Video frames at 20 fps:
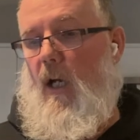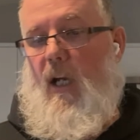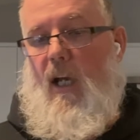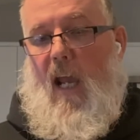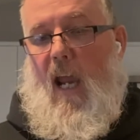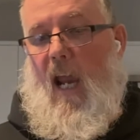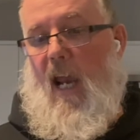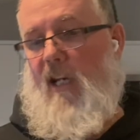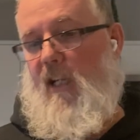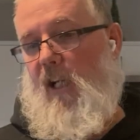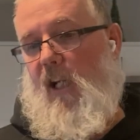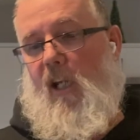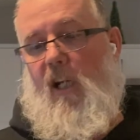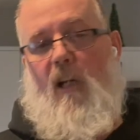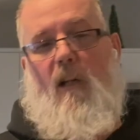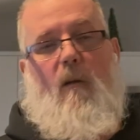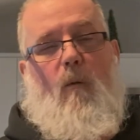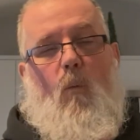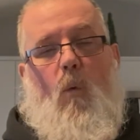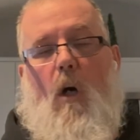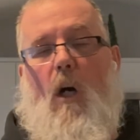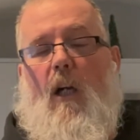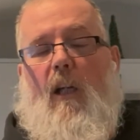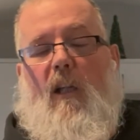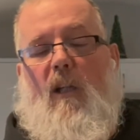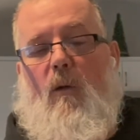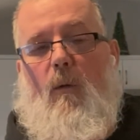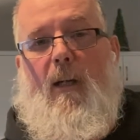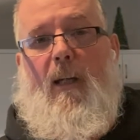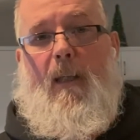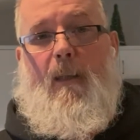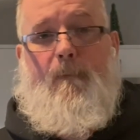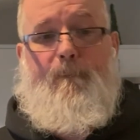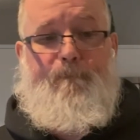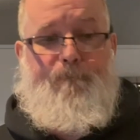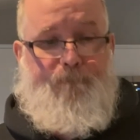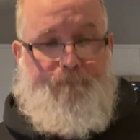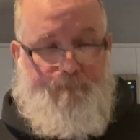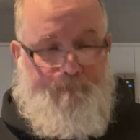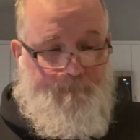handing it in and walking away.
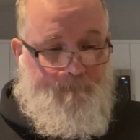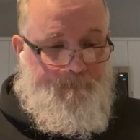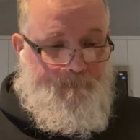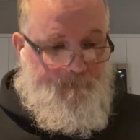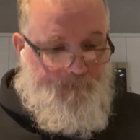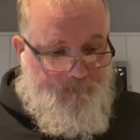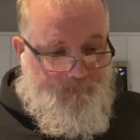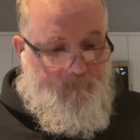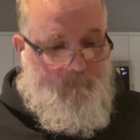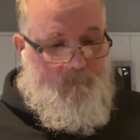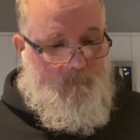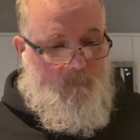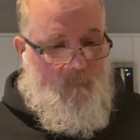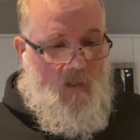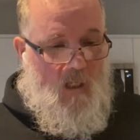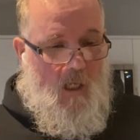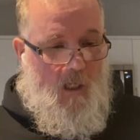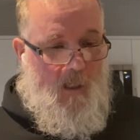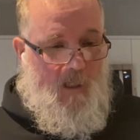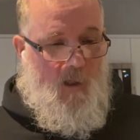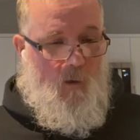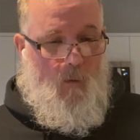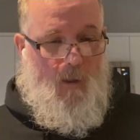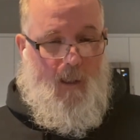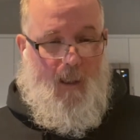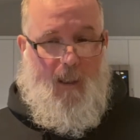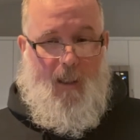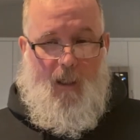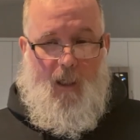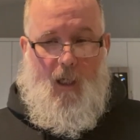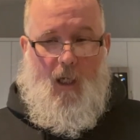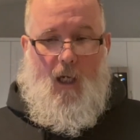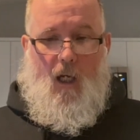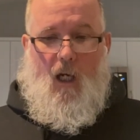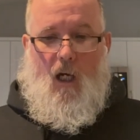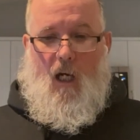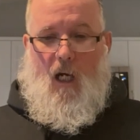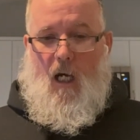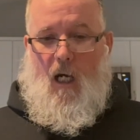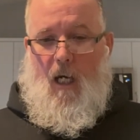Anyway,
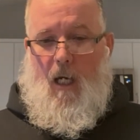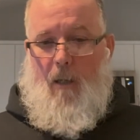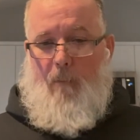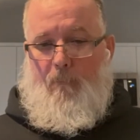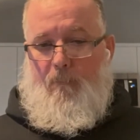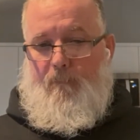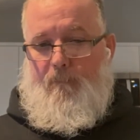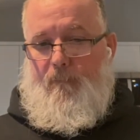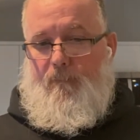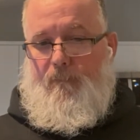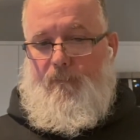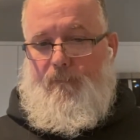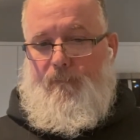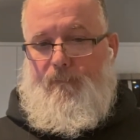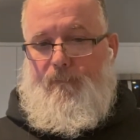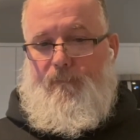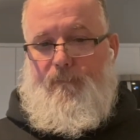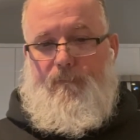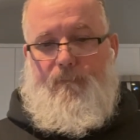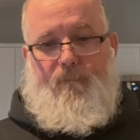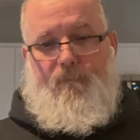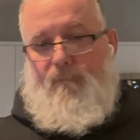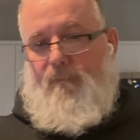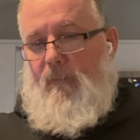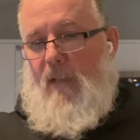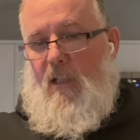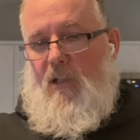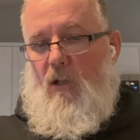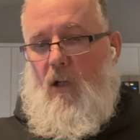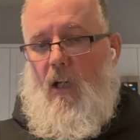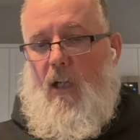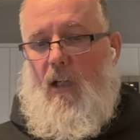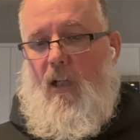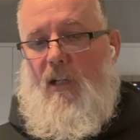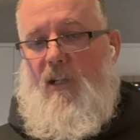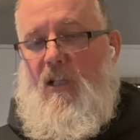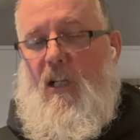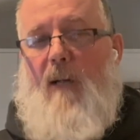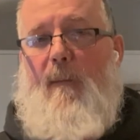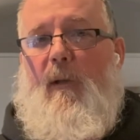that's all I got
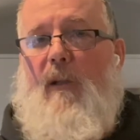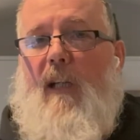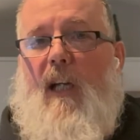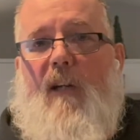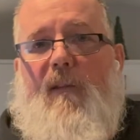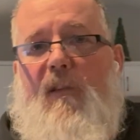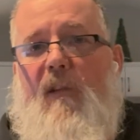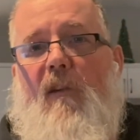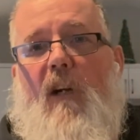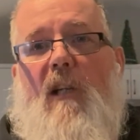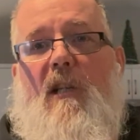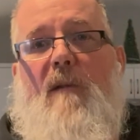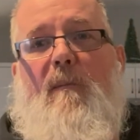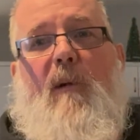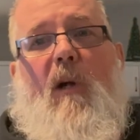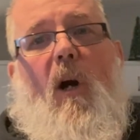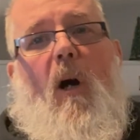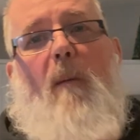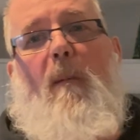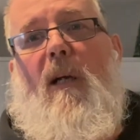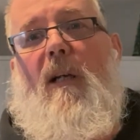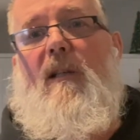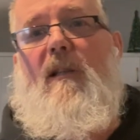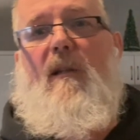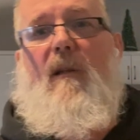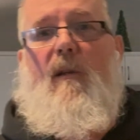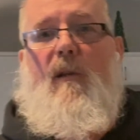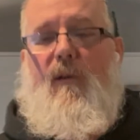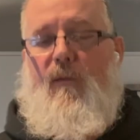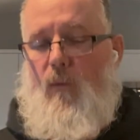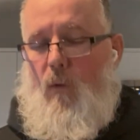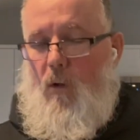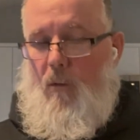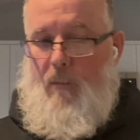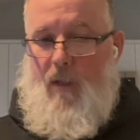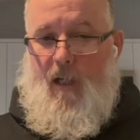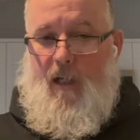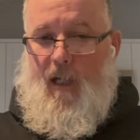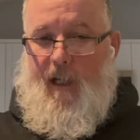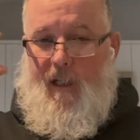to say about that. If you've got some comments, throw them
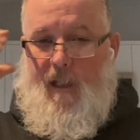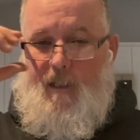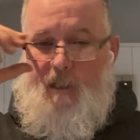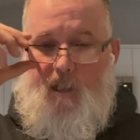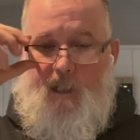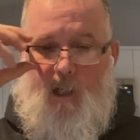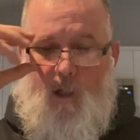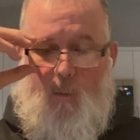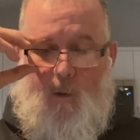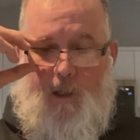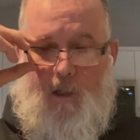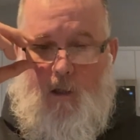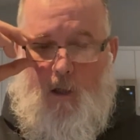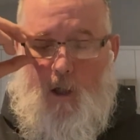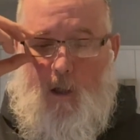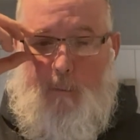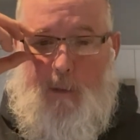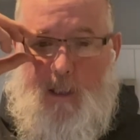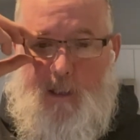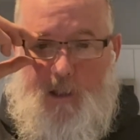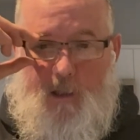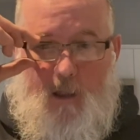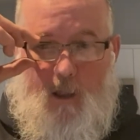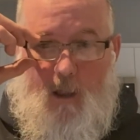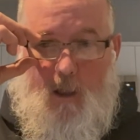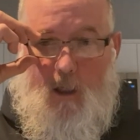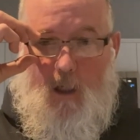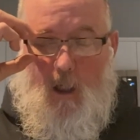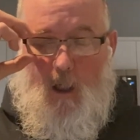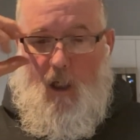in. I'd like to hear what your comments are.